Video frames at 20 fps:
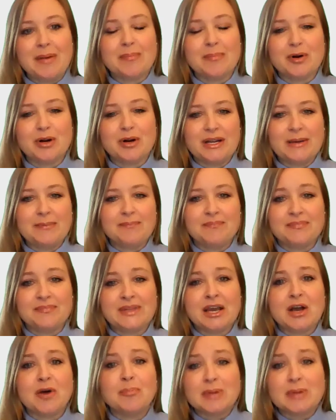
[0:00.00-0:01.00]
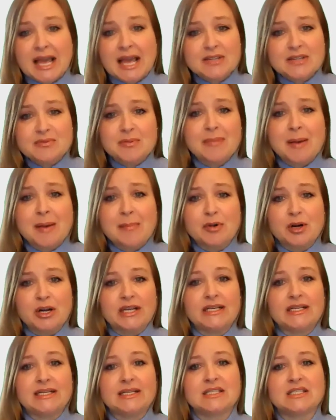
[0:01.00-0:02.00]
membrane. Now, plasma
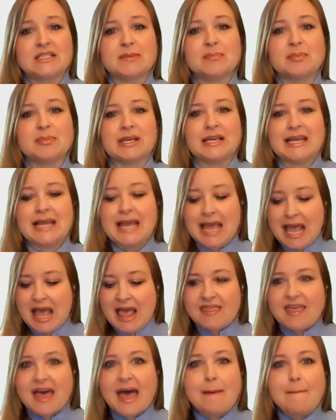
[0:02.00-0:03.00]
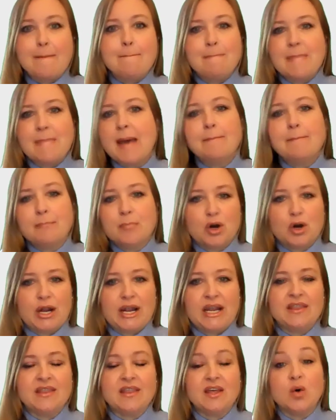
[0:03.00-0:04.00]
membrane is simply that
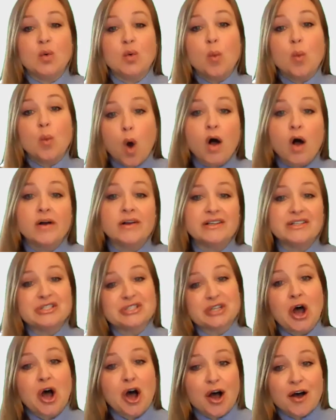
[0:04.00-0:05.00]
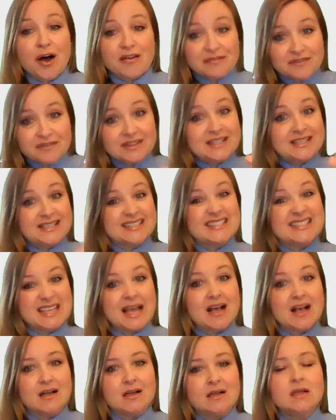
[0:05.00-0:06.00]
membrane that walls off the
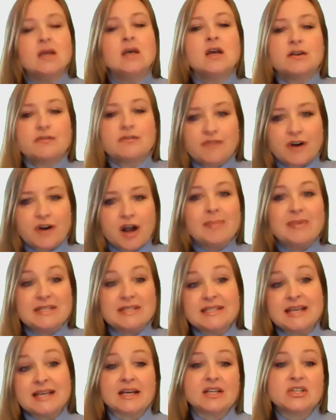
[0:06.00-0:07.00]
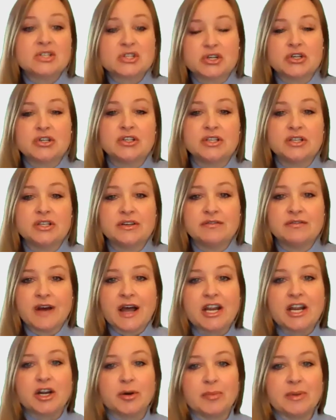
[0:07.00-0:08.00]
cell from its external
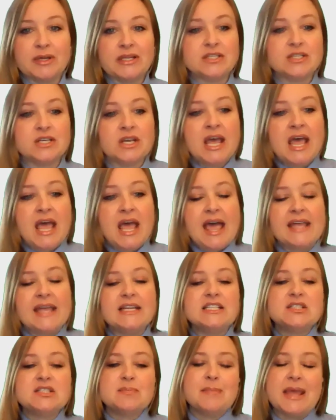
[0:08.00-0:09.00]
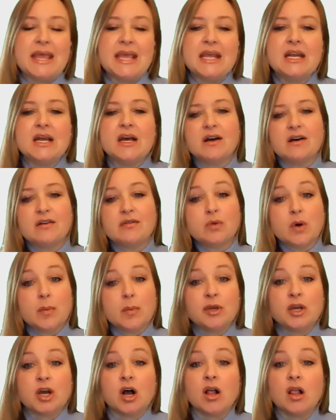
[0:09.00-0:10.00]
environment. And it's made of
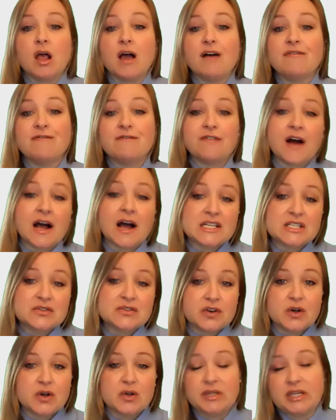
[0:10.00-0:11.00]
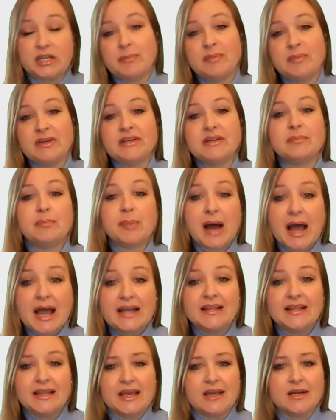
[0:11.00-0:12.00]
what we call a phospholipid
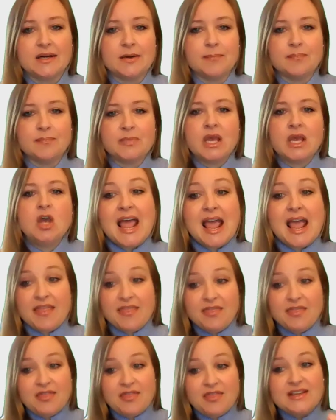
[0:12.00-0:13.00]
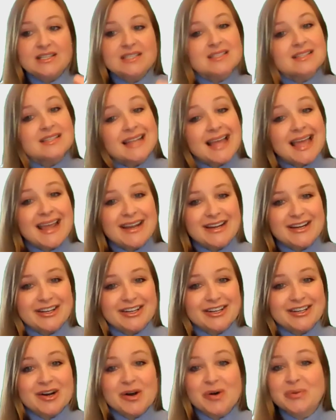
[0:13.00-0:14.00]
bilayer. And this
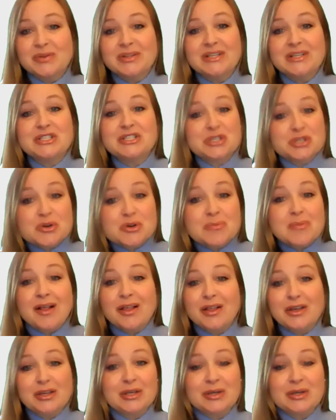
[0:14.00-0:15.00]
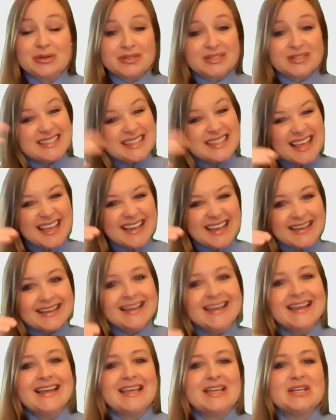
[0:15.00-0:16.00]
layer, only two molecules thick,
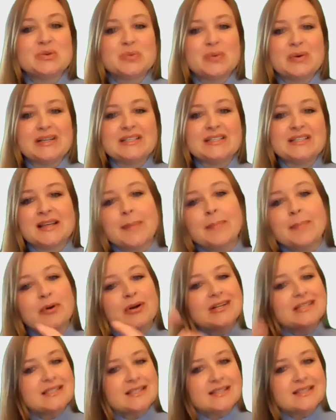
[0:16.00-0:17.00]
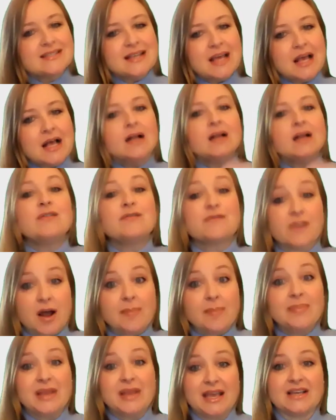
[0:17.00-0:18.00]
is what separates the cell
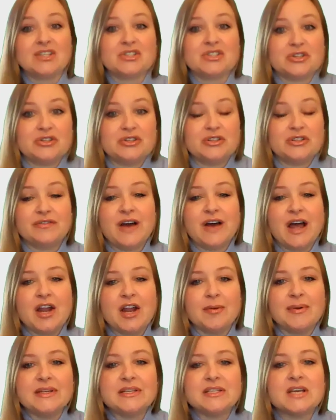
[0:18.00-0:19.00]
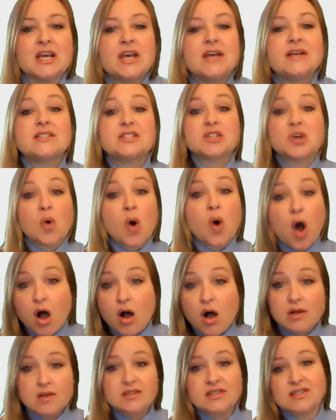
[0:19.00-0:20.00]
from the external environment. So
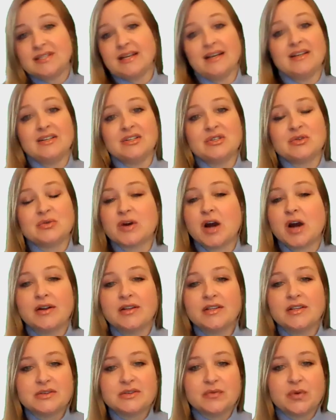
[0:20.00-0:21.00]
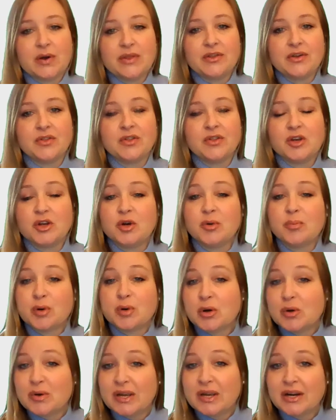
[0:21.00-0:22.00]
all cells, regardless of whether they're
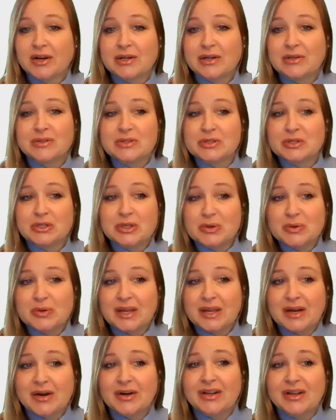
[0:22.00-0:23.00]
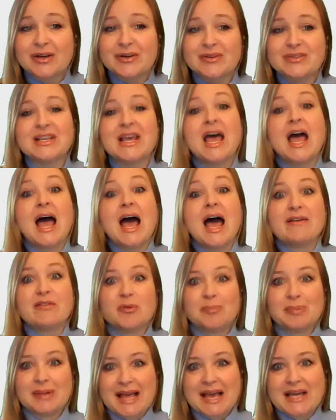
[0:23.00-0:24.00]
prokaryotes or eukaryotes, have
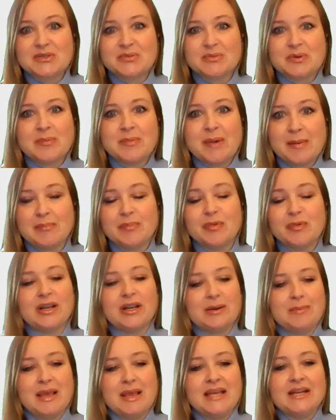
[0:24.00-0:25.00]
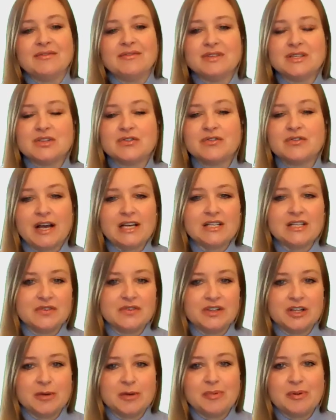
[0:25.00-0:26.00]
a plasma membrane made of this
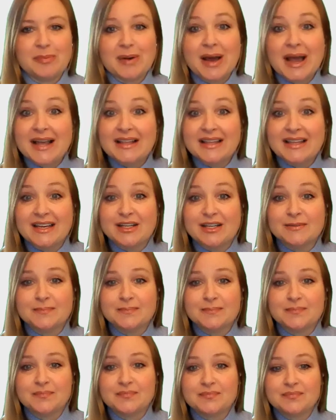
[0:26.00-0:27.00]
phospholipid bilayer.